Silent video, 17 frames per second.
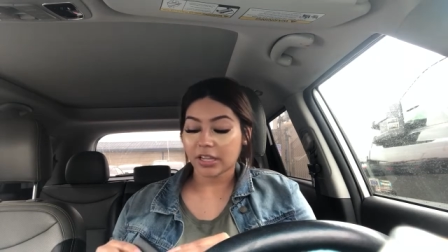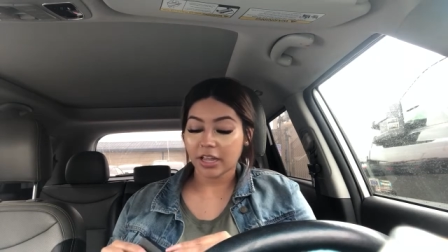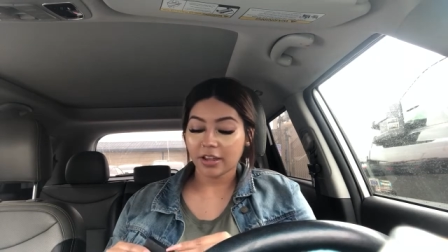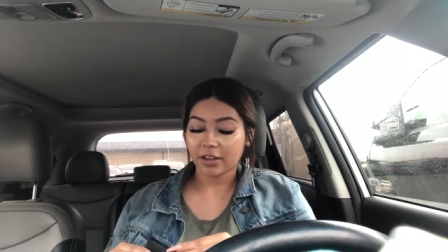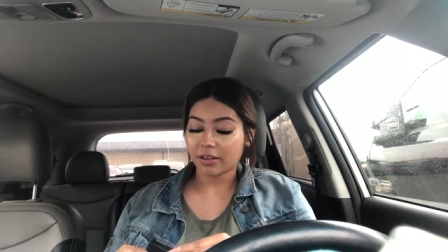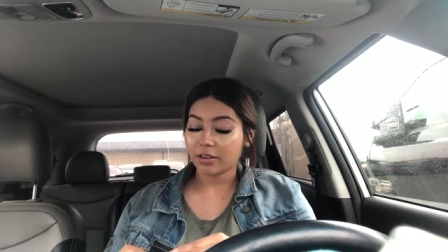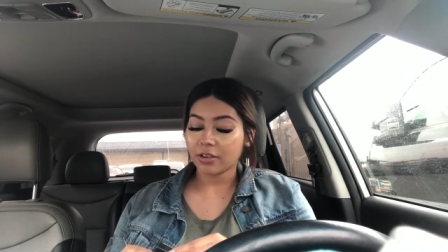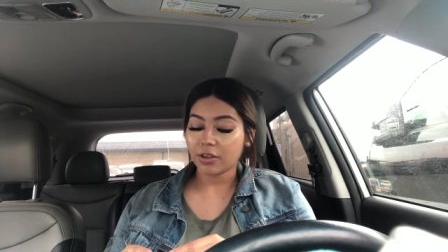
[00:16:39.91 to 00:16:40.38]

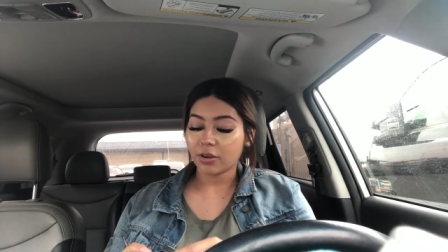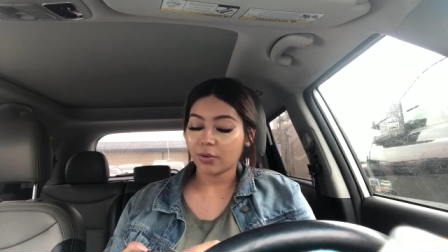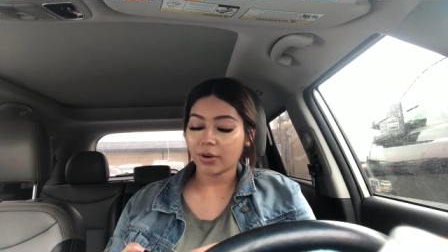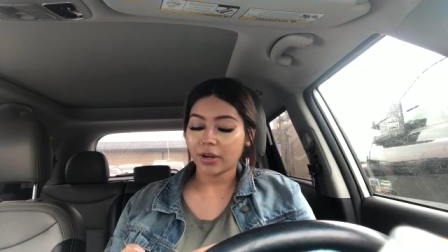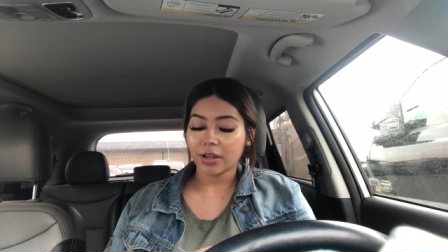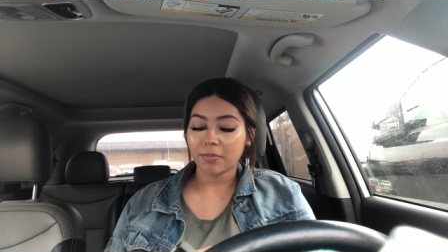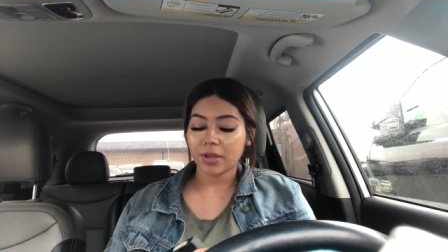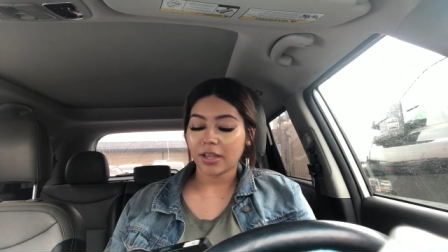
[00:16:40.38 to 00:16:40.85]
Like, you know
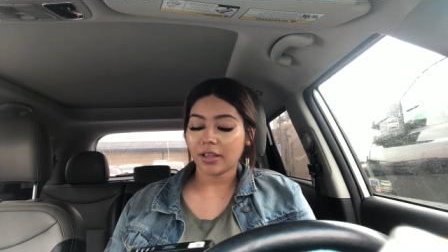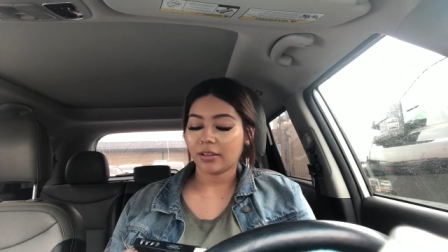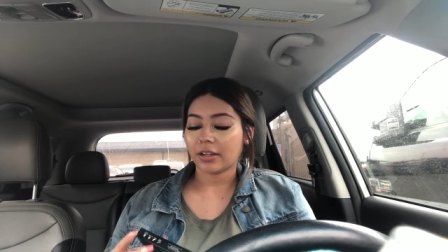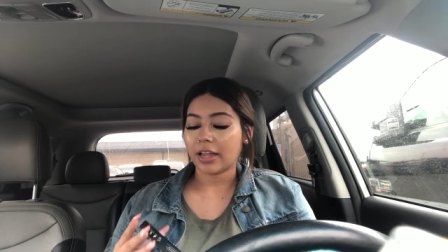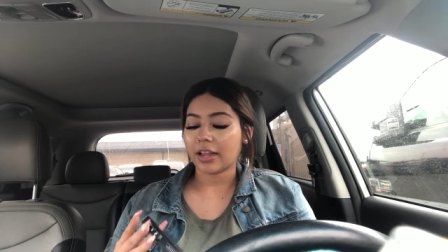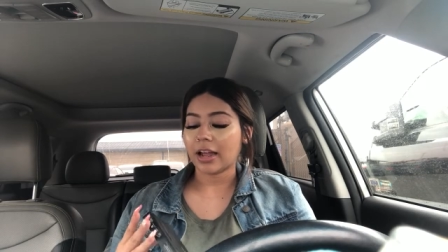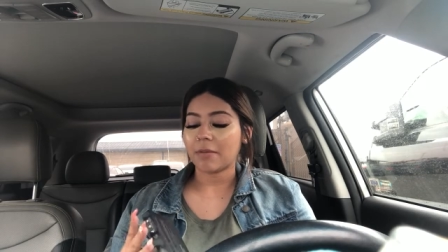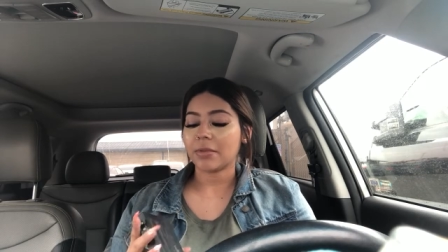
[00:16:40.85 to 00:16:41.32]
what I mean?
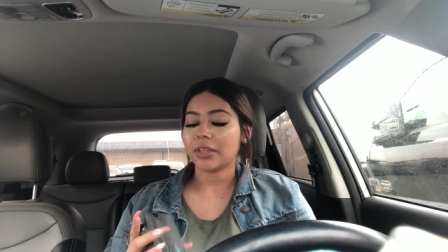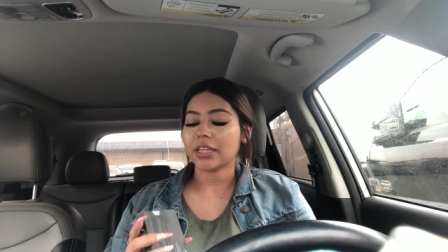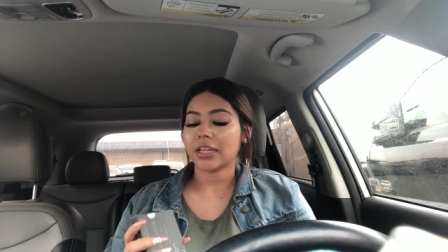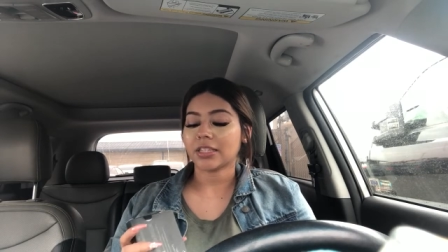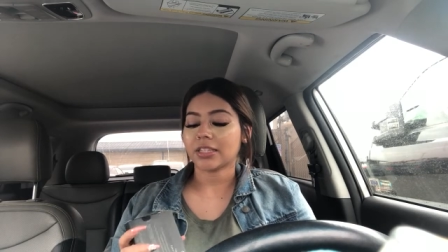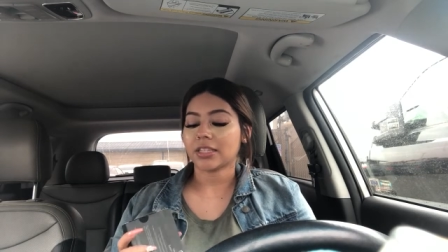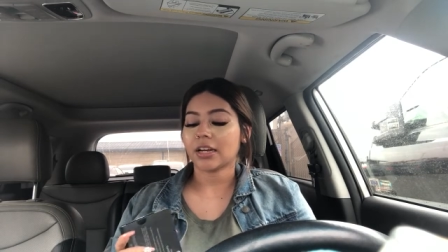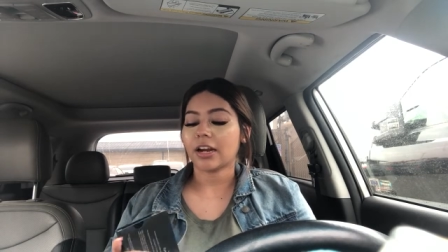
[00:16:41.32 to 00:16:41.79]
Like, I mean,
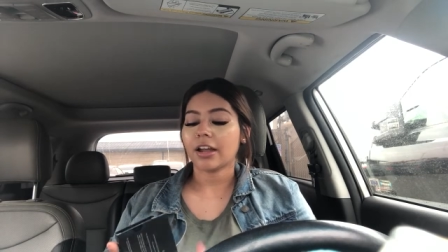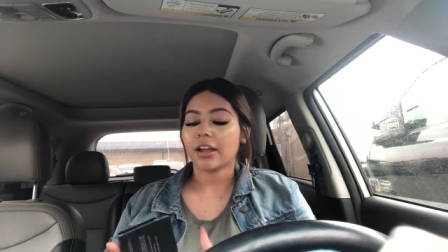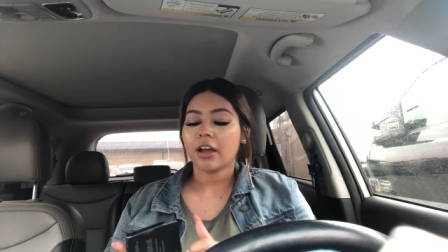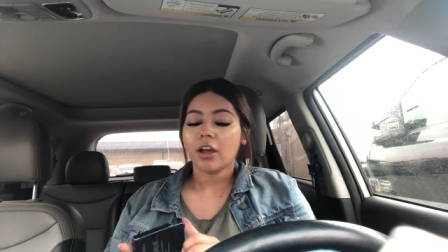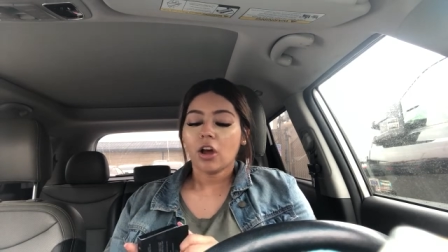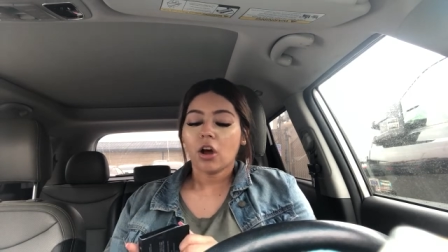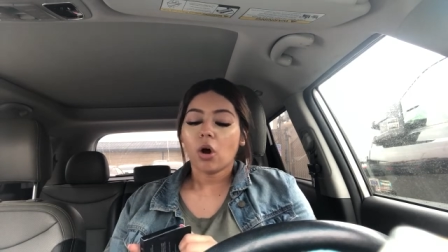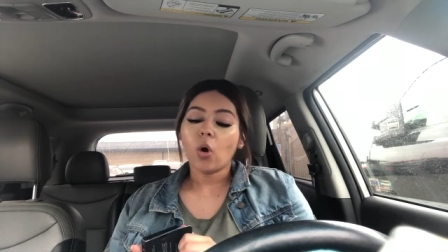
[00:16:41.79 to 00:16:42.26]
that's not,
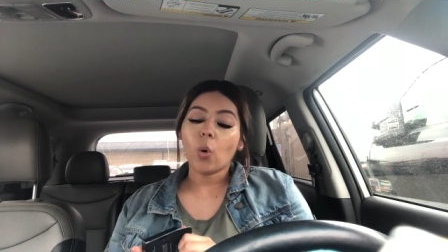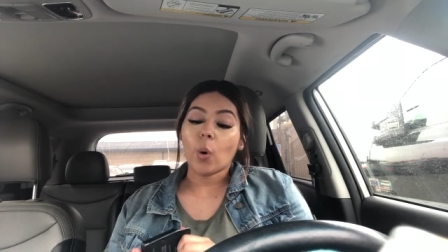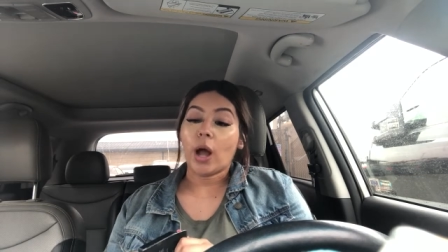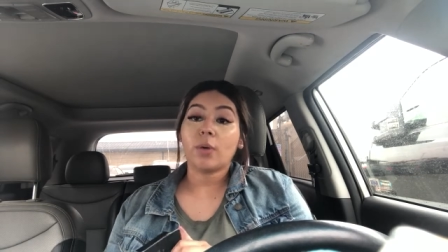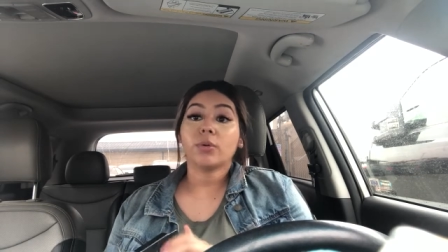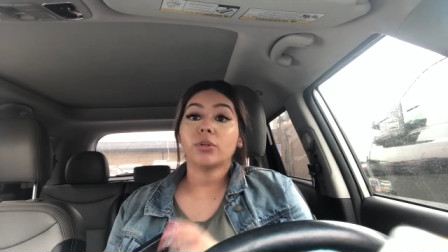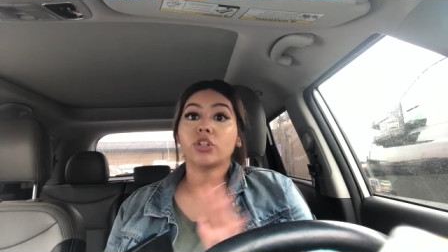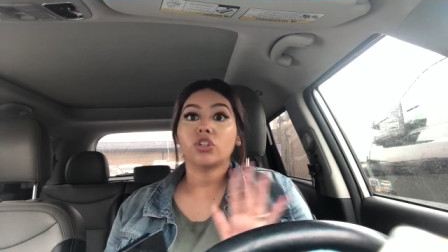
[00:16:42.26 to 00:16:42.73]
oh,
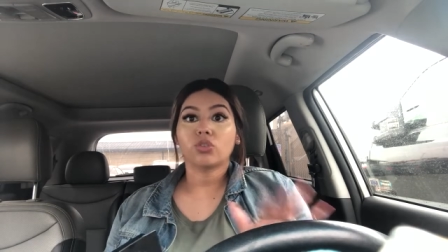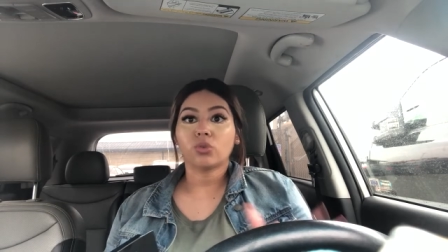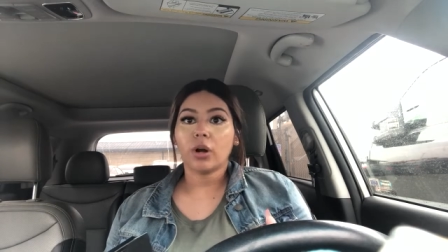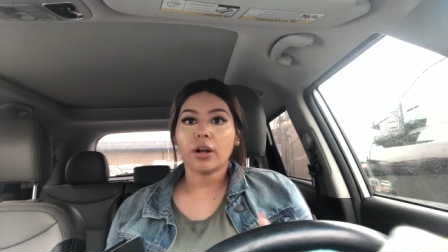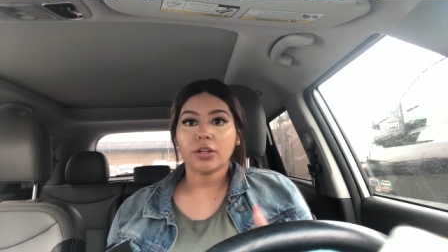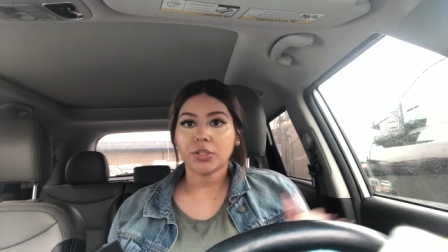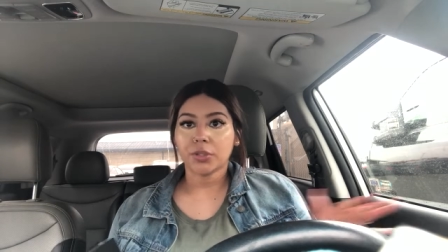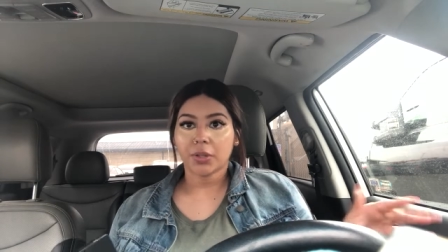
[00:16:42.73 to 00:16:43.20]
I was
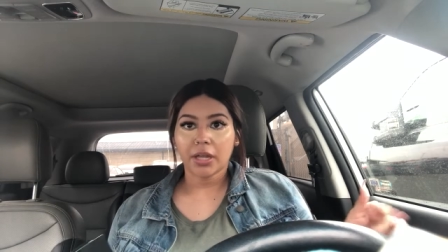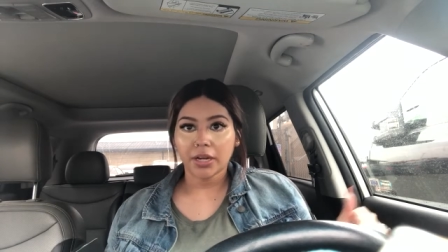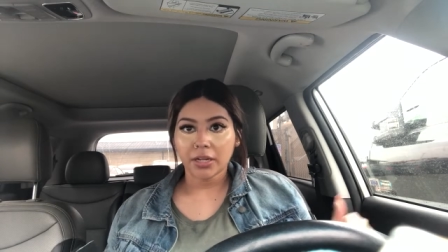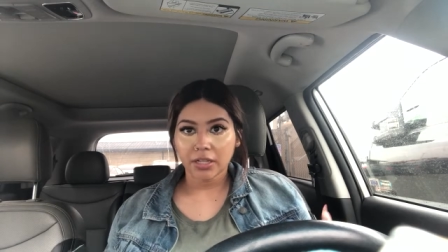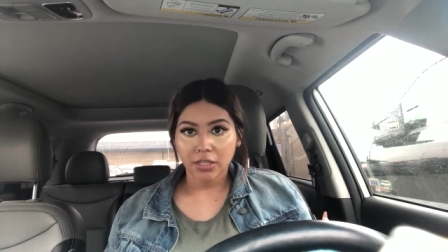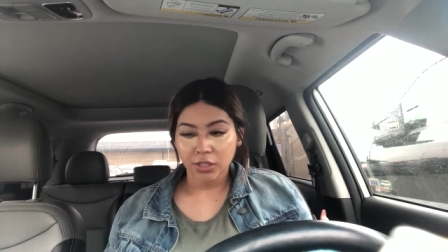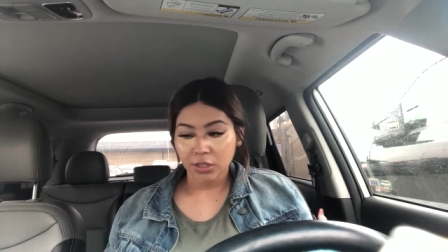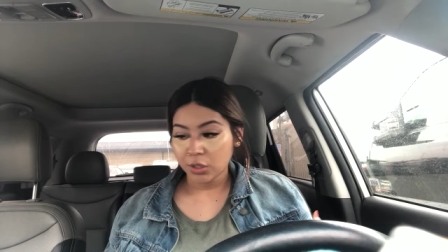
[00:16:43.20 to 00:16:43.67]
drunk, so that
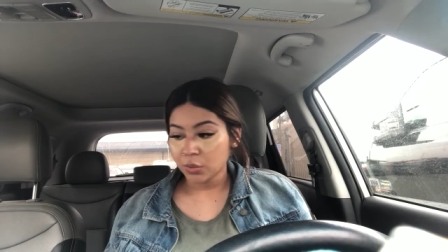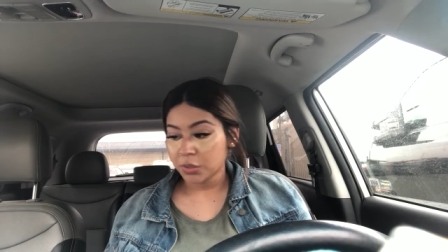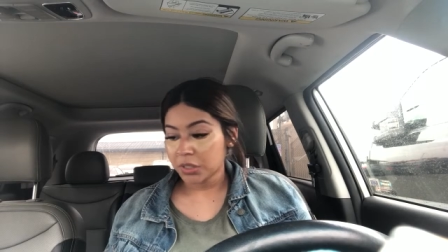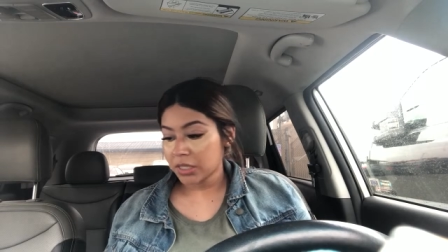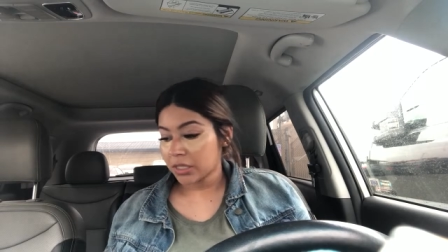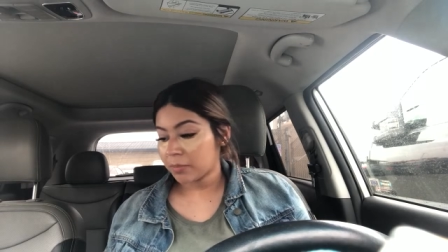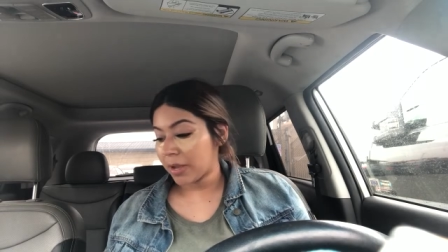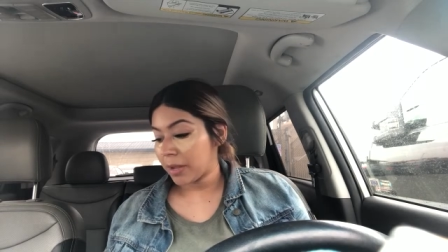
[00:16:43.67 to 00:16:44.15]

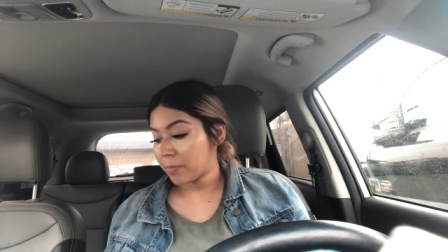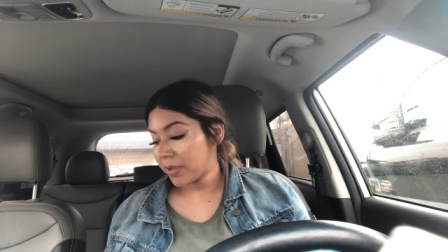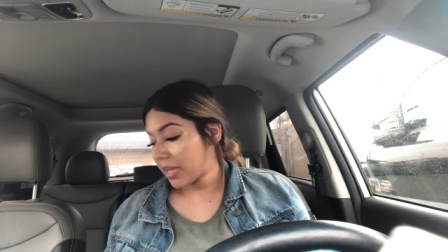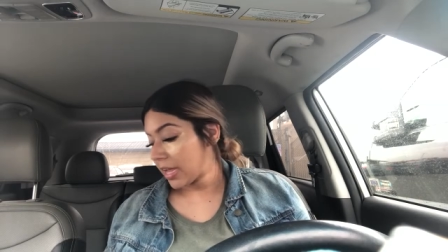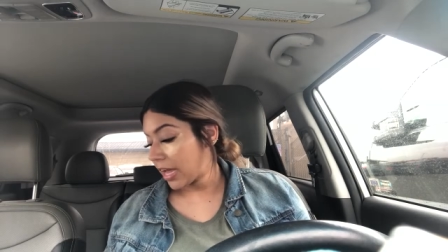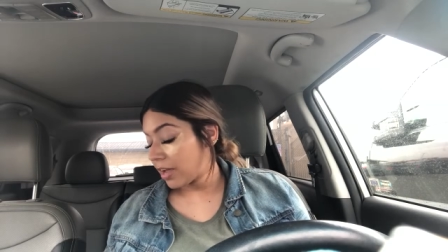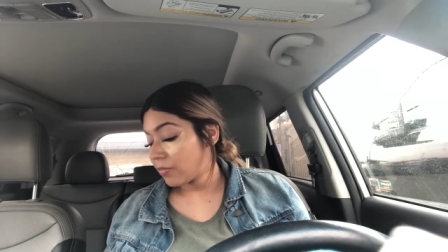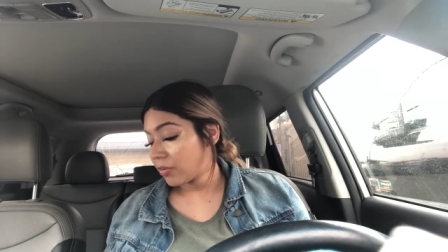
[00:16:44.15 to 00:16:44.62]
excuses my
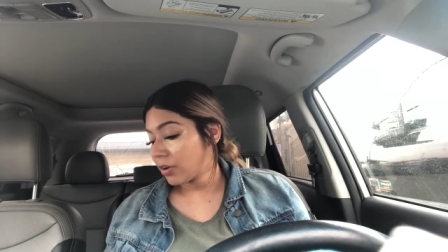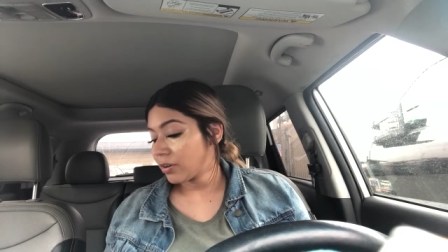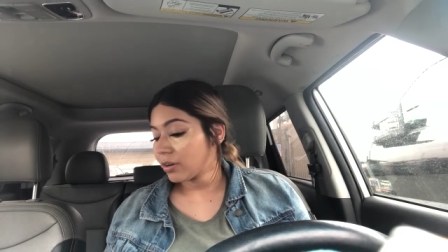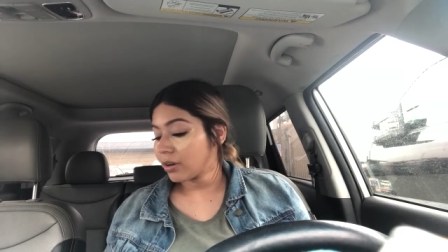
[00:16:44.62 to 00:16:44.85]
behavior.